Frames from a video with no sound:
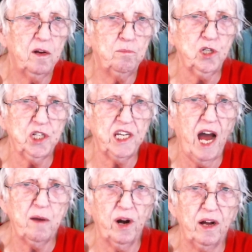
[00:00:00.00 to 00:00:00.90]
bushy
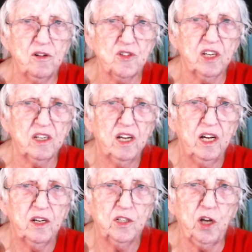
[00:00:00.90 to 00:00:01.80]
eyebrows and
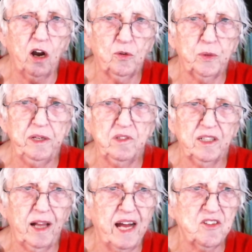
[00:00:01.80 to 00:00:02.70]
dark-rimmed
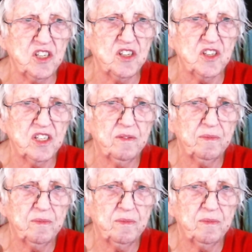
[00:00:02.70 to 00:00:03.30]
glasses.